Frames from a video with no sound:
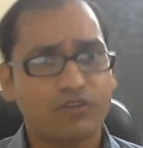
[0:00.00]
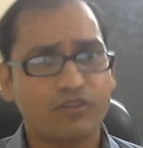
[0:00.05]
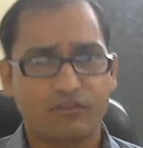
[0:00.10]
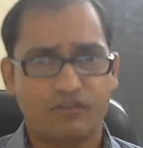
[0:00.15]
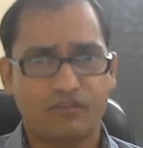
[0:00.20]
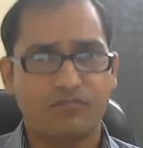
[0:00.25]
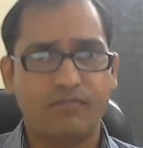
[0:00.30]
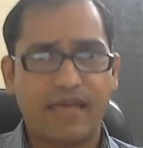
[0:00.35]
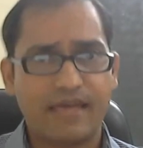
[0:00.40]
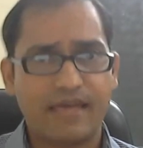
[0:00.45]

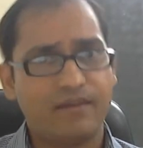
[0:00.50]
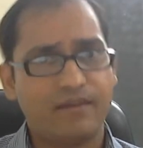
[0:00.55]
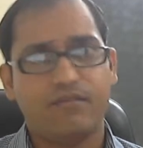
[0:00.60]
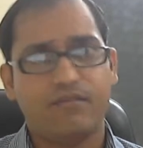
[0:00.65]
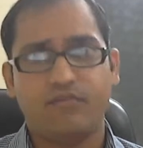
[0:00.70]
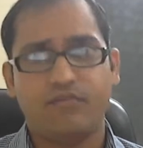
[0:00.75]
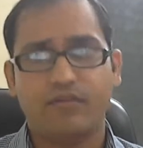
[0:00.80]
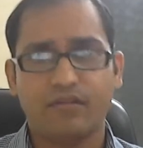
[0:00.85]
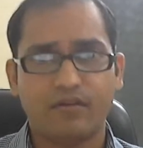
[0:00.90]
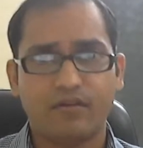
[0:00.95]
Doesn't
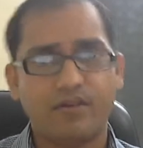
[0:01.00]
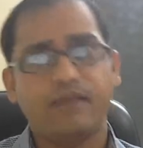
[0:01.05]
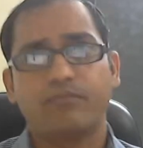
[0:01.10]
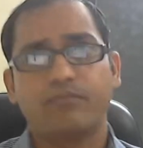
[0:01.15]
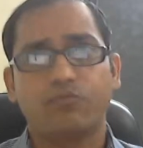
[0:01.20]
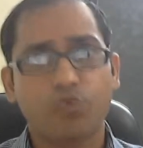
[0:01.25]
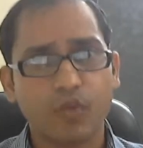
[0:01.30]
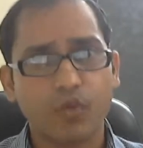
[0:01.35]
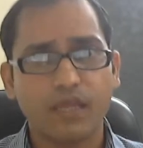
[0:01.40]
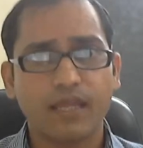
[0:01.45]
matter whether
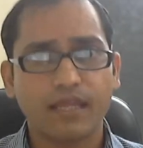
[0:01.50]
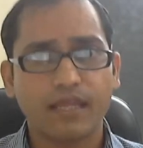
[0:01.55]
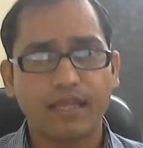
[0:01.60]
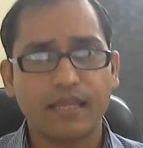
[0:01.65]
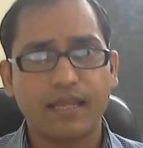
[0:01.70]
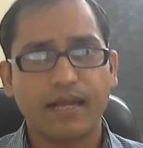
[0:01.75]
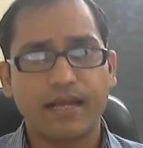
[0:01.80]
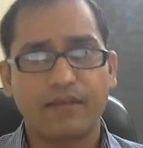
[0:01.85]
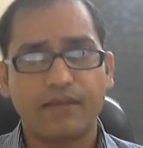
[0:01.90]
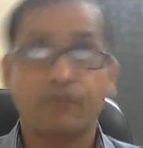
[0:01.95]
I'm doing any
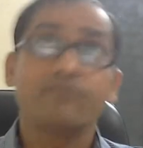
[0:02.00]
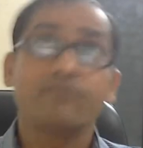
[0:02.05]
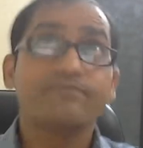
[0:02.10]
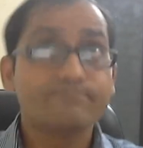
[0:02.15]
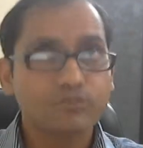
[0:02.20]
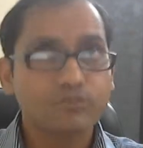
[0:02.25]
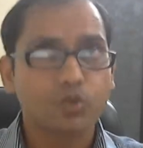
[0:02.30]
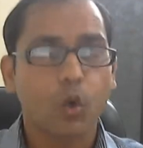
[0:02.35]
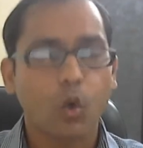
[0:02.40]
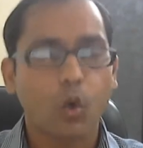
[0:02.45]
kind of
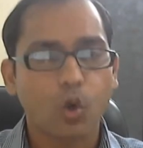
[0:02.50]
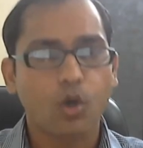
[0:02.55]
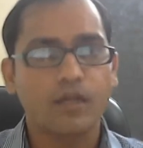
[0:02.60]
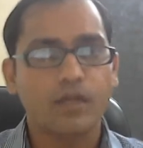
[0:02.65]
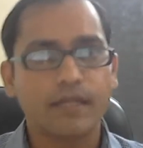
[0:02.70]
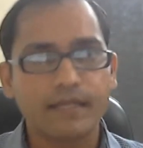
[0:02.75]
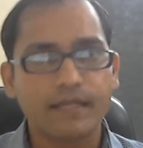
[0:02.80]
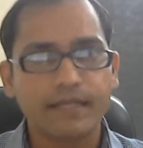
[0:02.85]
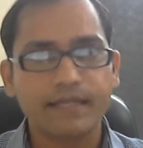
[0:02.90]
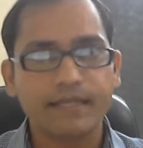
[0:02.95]

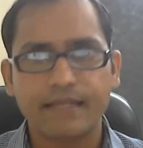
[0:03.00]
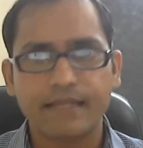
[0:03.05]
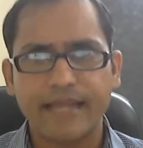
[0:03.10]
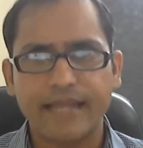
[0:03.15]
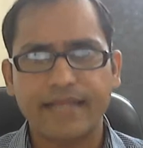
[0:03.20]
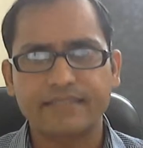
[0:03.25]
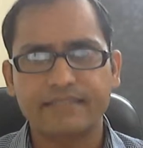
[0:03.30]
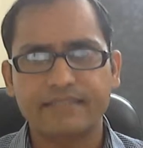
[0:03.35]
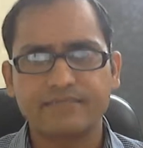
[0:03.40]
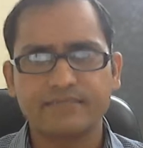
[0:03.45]
so-called illegal
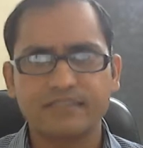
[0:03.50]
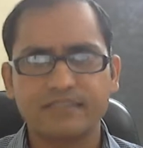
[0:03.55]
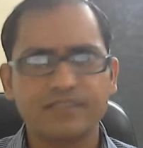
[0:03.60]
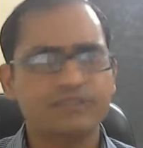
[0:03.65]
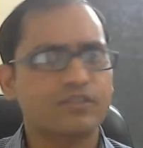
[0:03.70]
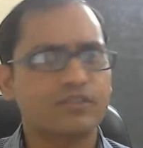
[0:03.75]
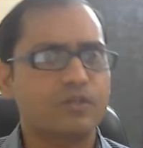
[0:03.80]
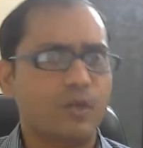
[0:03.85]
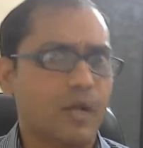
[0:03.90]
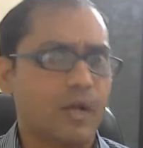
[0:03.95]

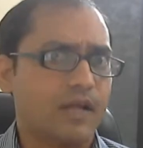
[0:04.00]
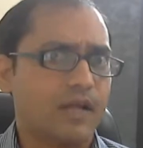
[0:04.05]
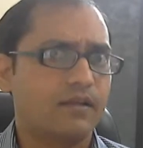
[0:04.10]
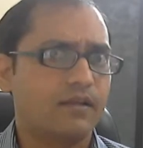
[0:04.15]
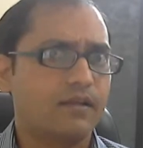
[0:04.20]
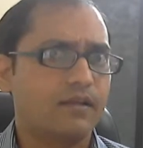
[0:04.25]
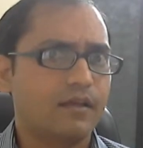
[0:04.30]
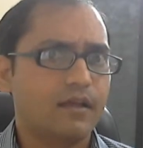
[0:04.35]
activities or not.